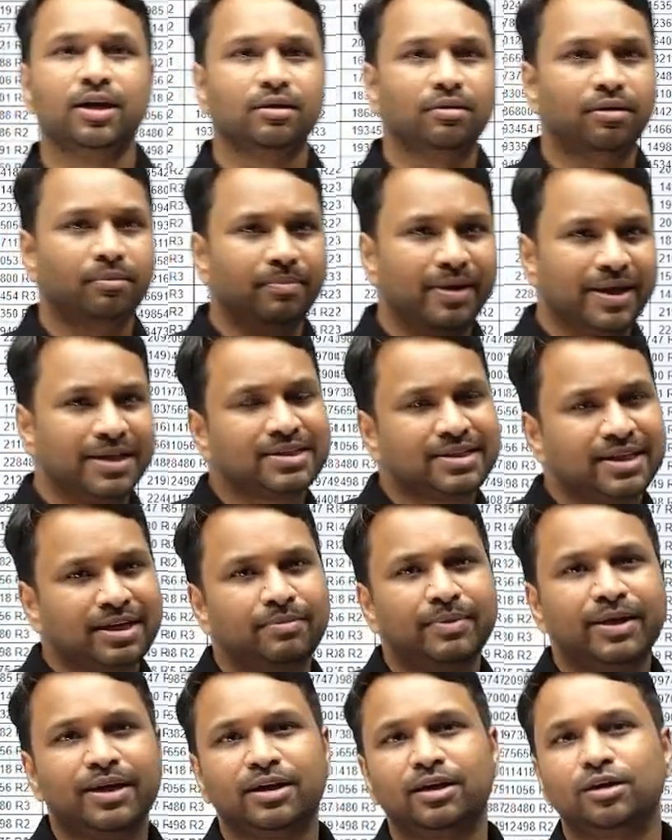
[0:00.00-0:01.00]
A best state
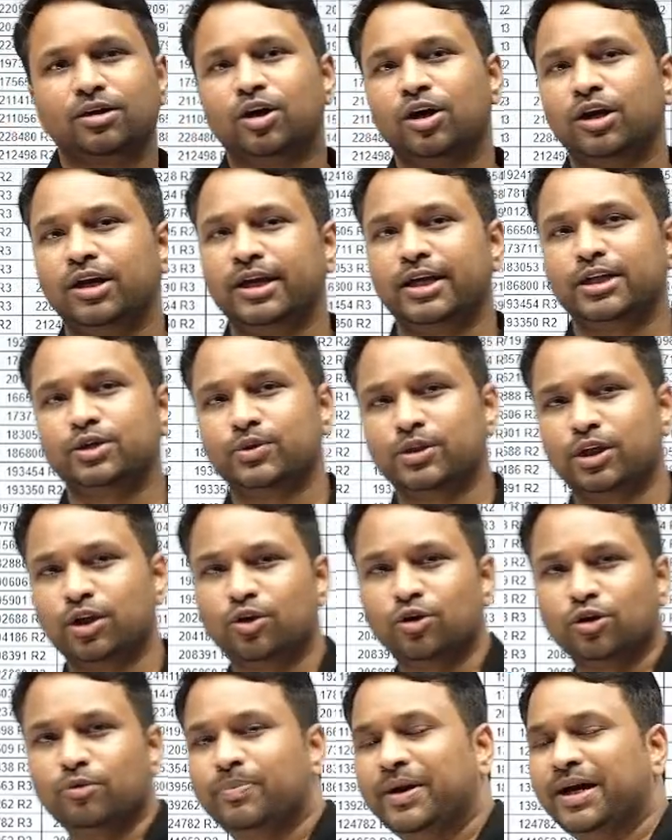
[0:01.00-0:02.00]
medical college with a
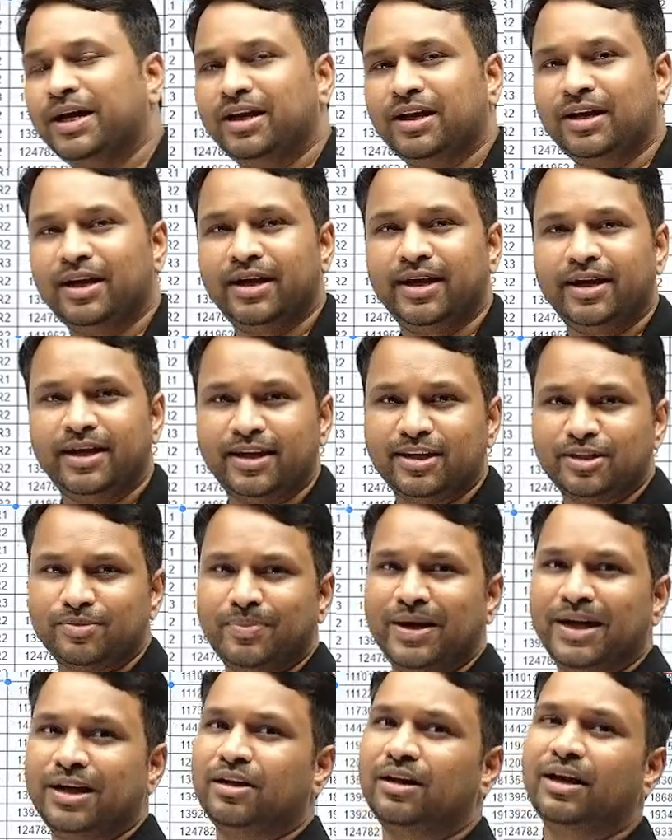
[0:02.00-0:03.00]
good pedigree is
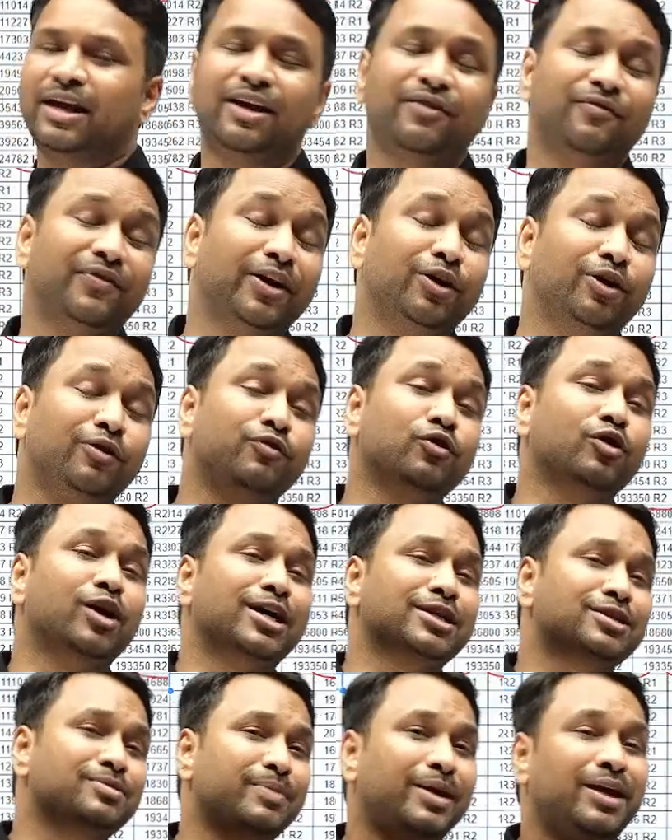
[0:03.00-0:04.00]
better. Like if you
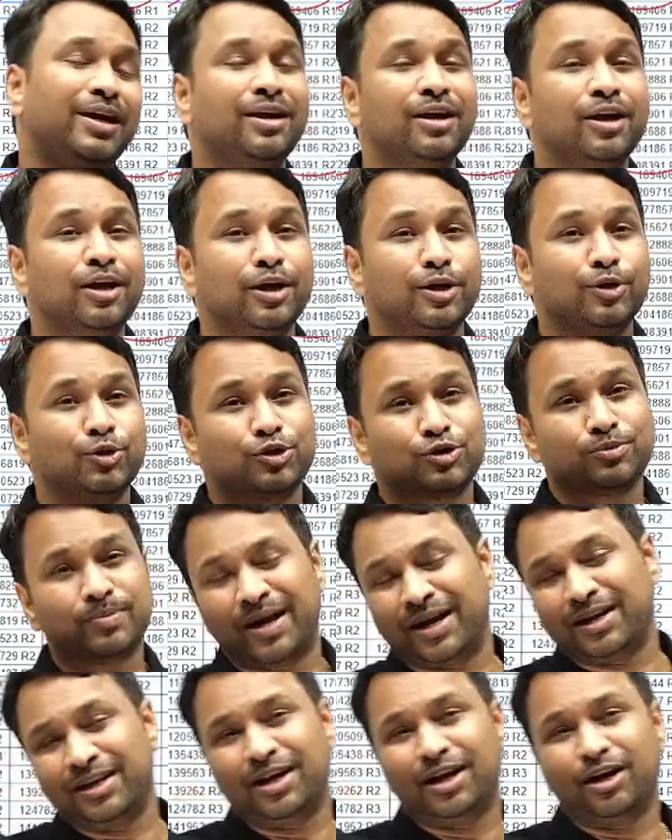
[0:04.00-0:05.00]
ask me,
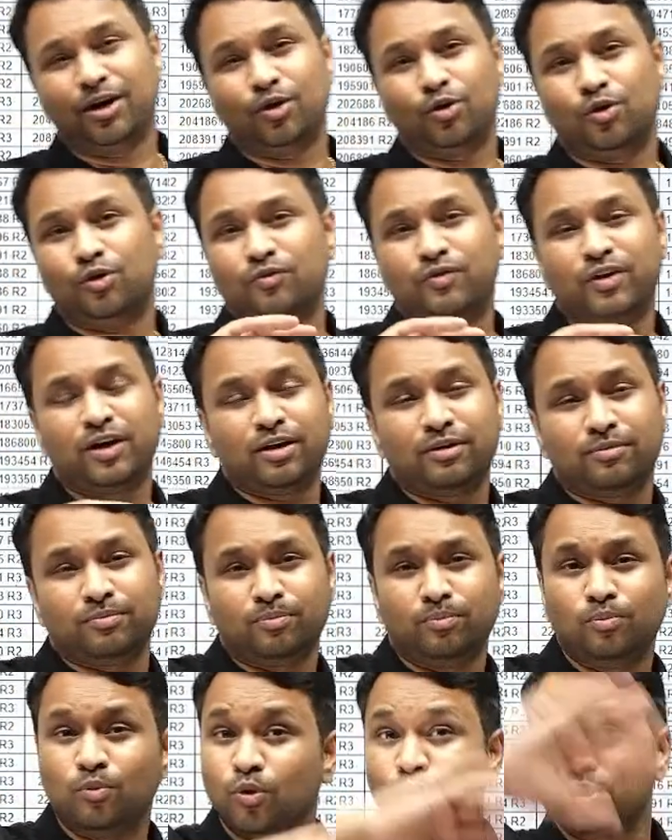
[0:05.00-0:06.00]
Usmania over
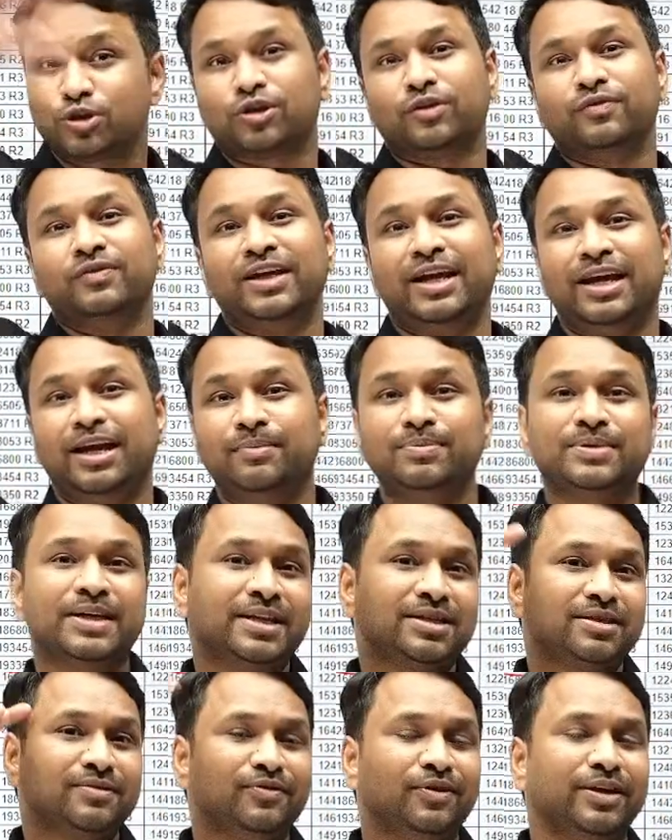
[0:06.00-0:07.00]
most of the AIIMS
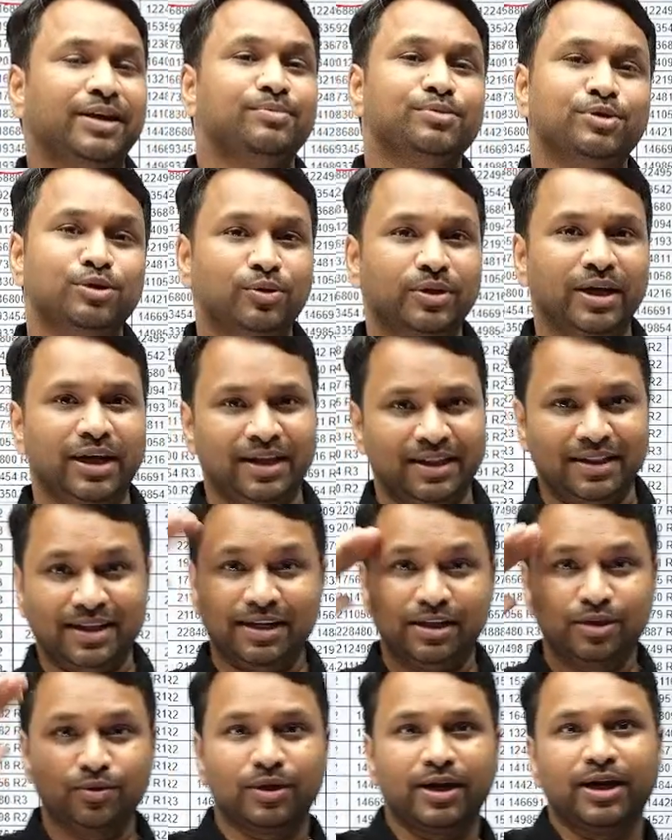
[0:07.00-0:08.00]
except for AIIMS New Delhi.
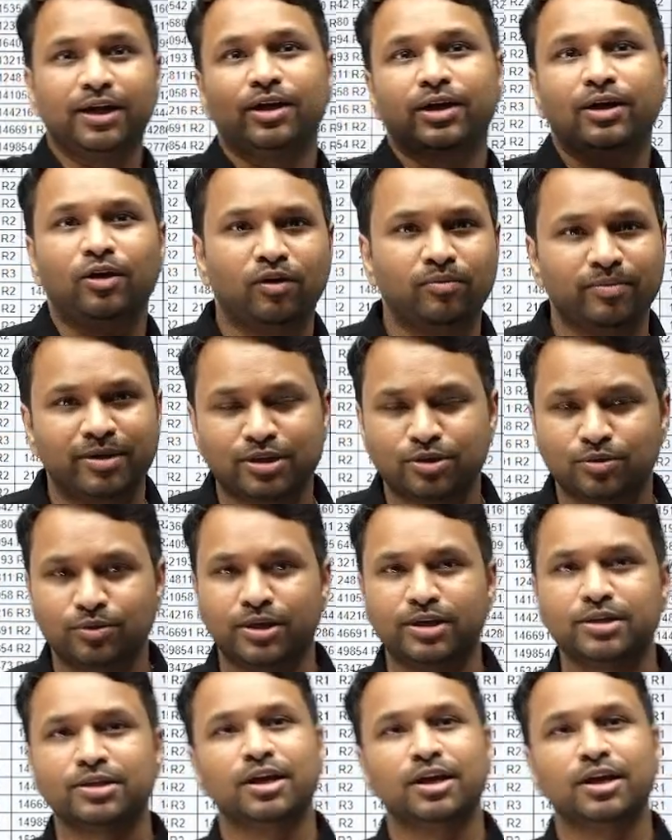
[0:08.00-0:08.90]
That is what I tell all my students.